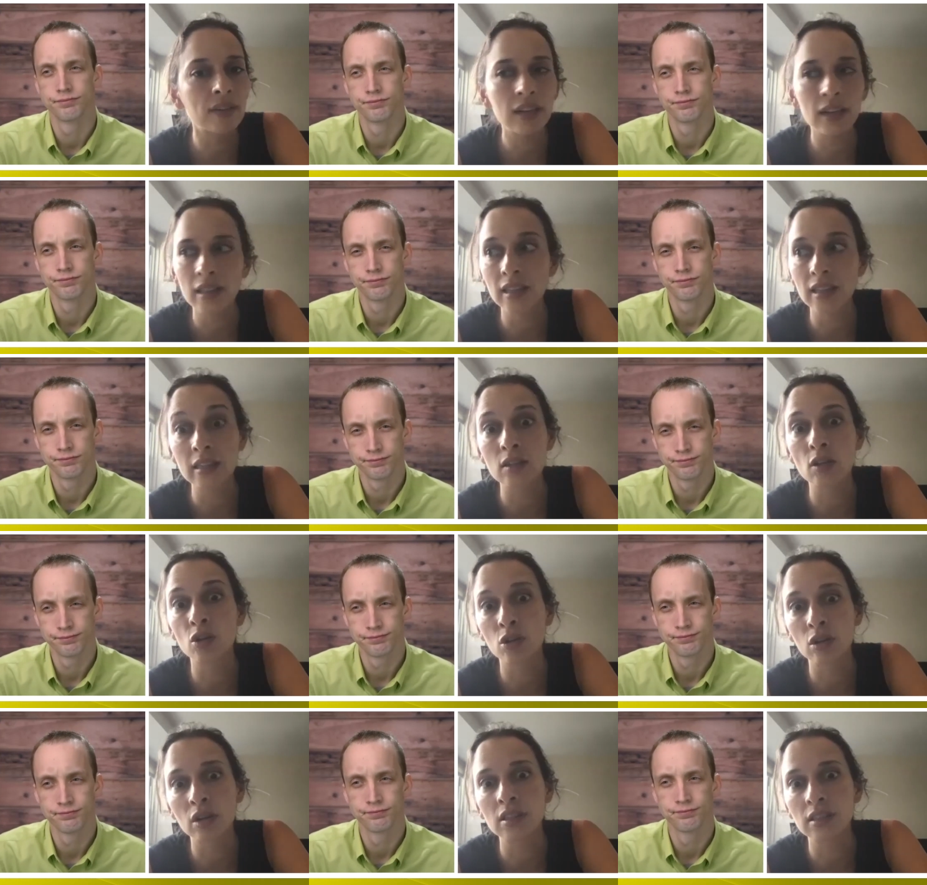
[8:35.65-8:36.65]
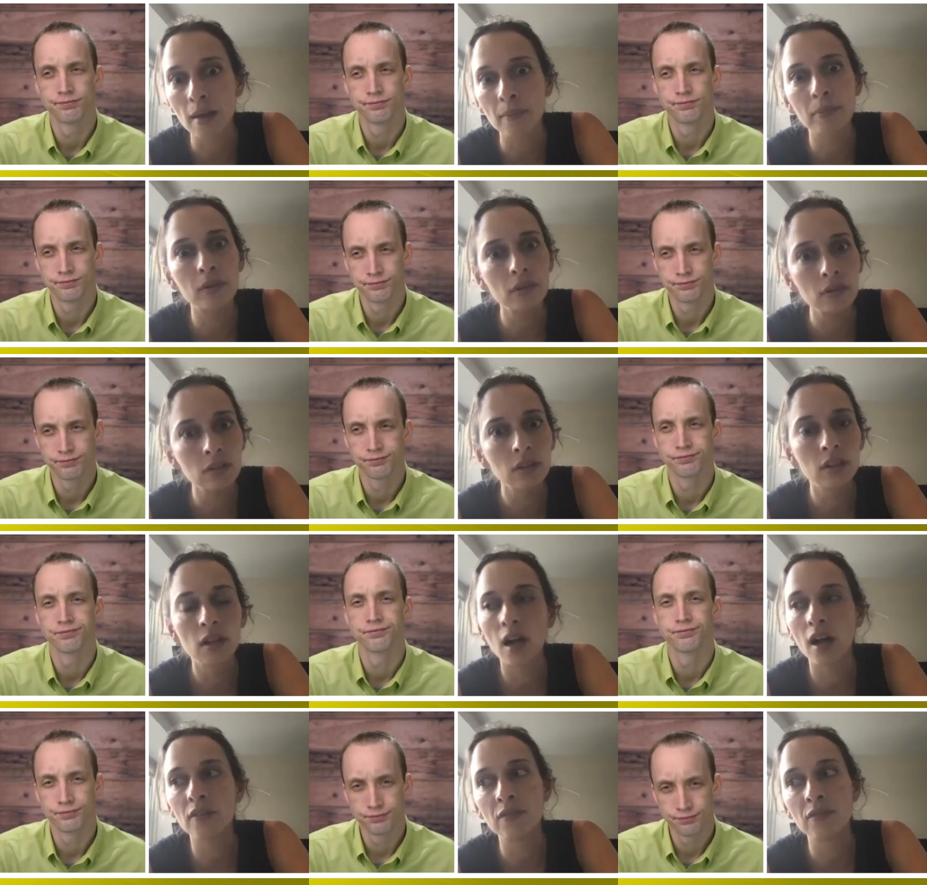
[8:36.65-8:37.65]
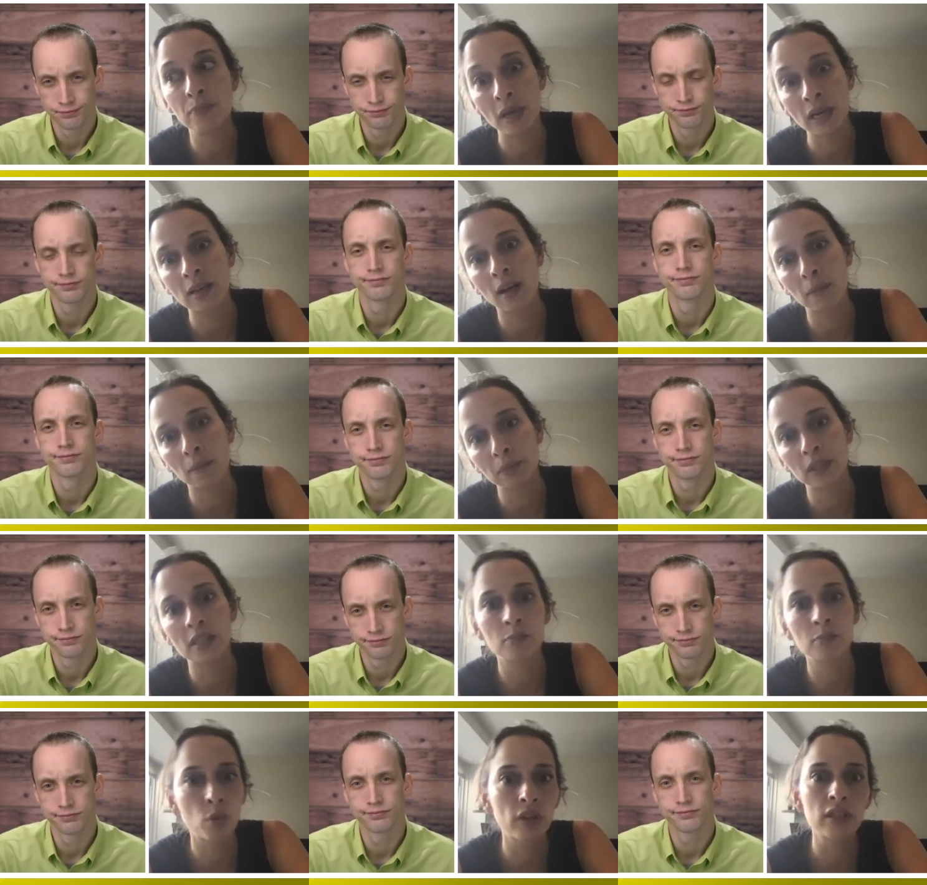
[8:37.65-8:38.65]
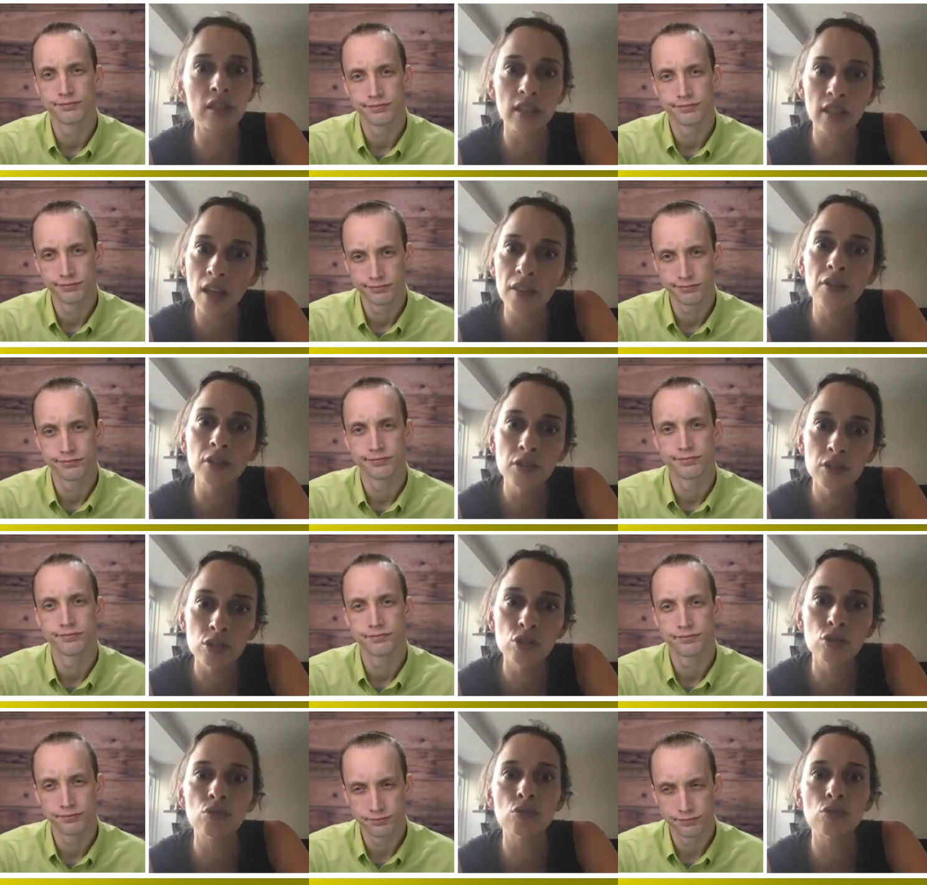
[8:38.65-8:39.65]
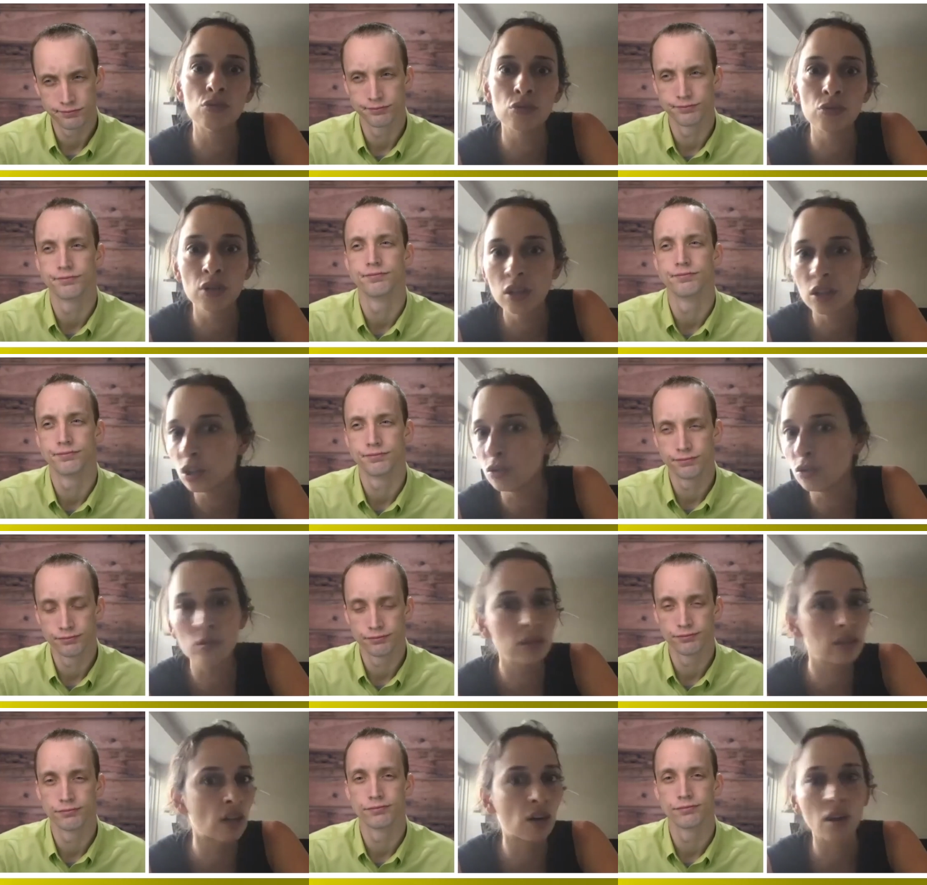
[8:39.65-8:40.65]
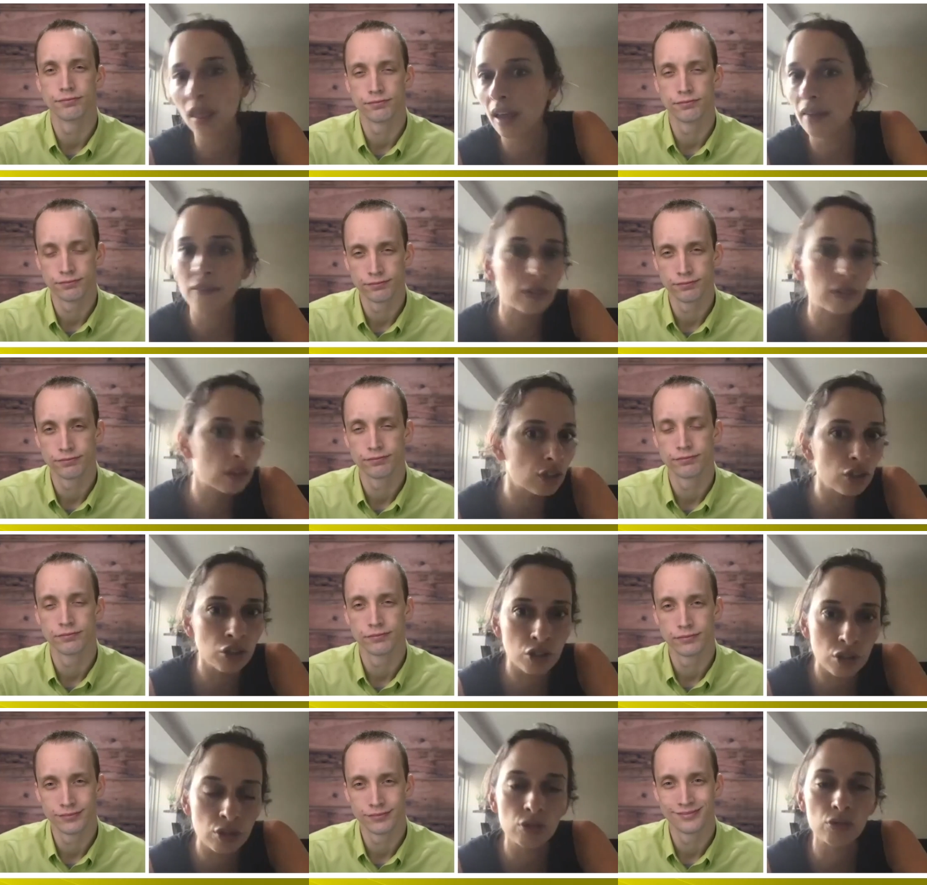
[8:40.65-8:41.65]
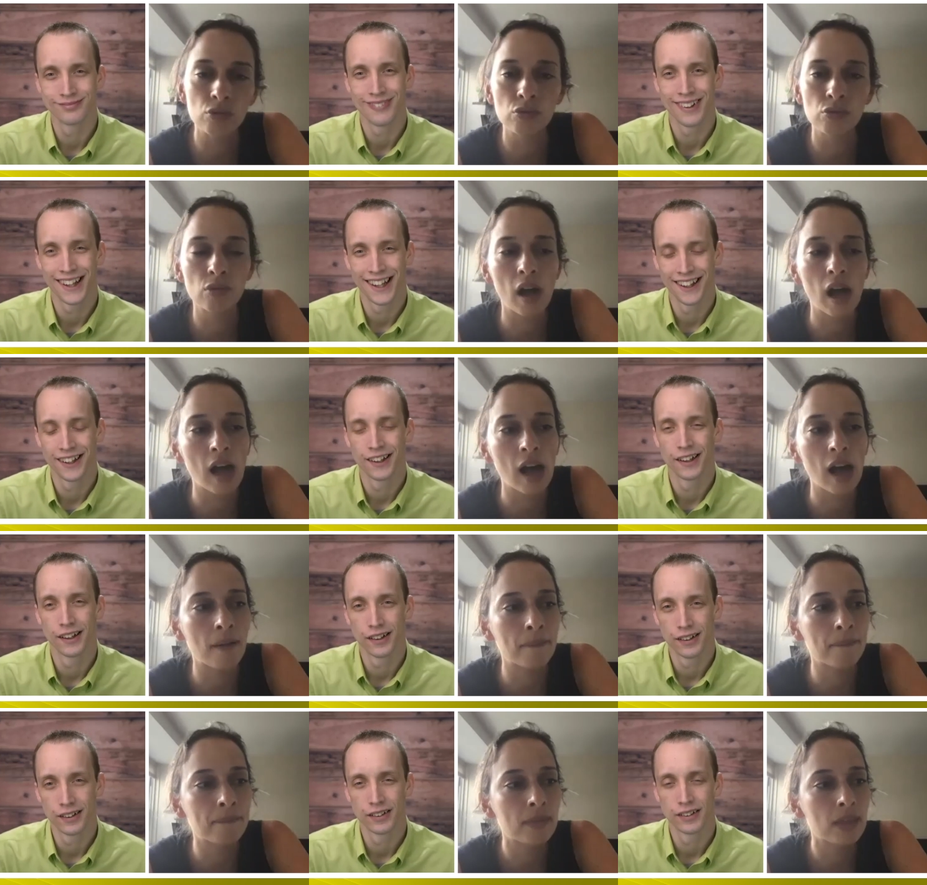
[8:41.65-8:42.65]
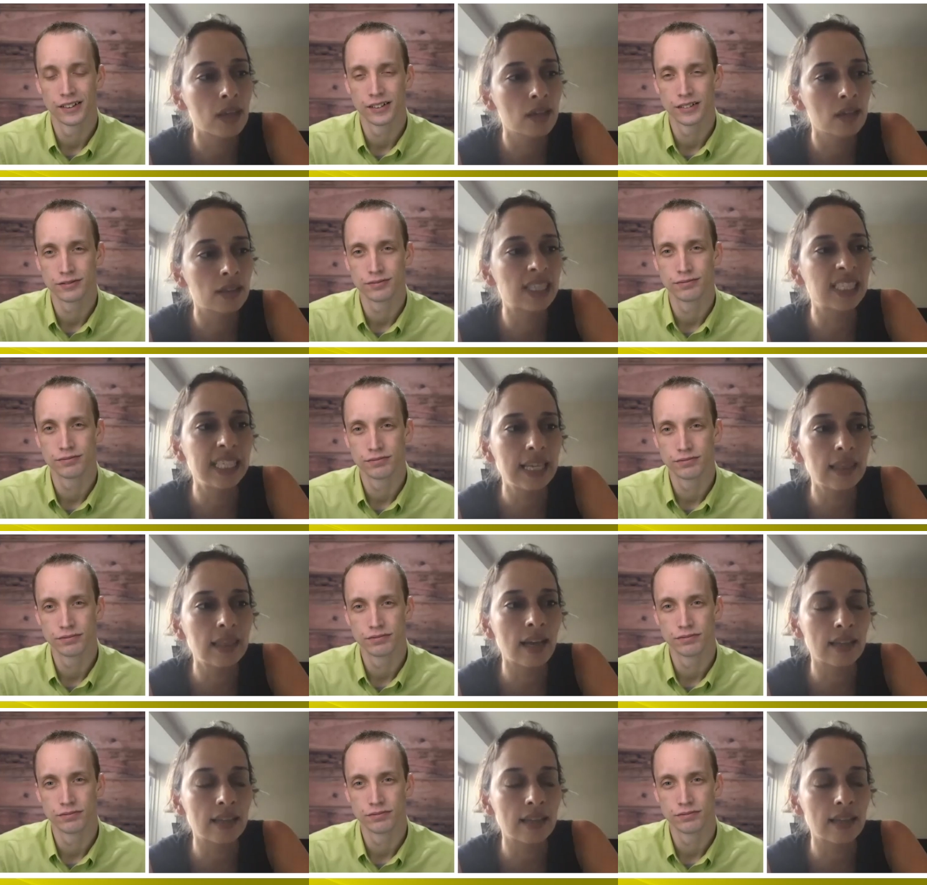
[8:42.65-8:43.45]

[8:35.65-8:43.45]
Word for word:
Speaker 1: And I think that's a good example of big companies pulling together to use their leverage to um, seek that